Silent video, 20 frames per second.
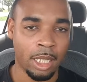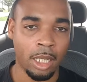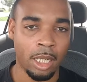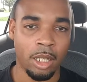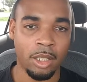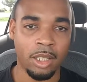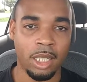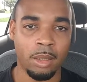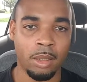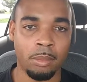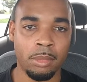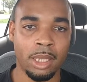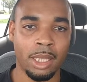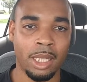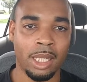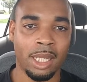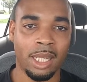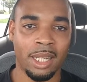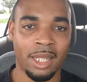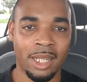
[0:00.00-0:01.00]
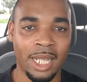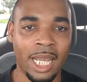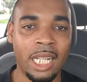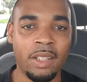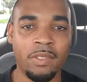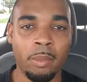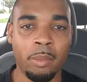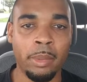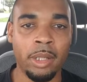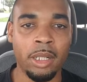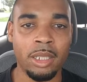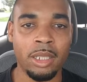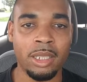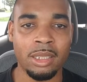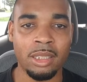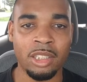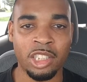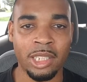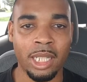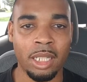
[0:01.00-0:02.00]
I call them Native
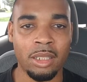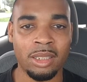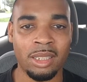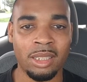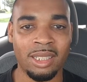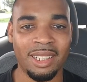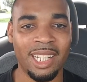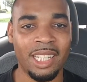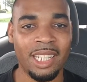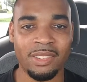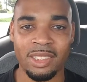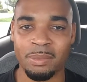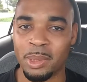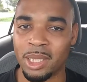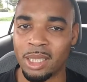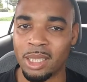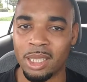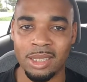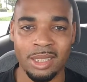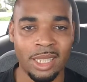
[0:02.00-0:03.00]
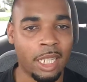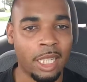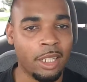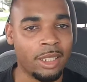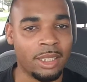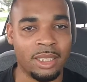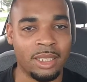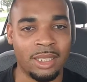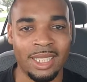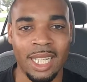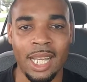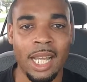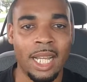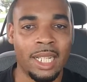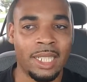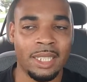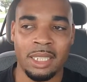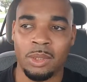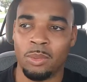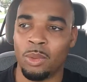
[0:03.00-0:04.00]
American shadow slaves is because they're
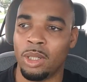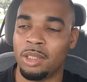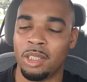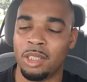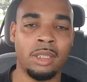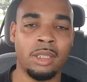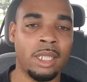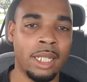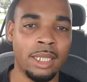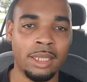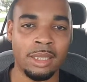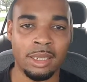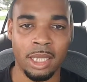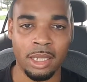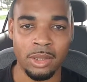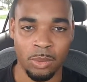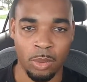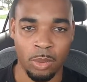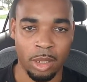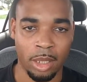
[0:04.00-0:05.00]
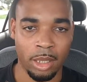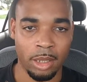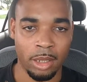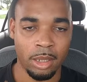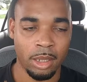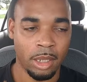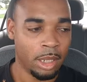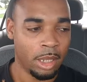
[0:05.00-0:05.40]
exactly what the United States wanted.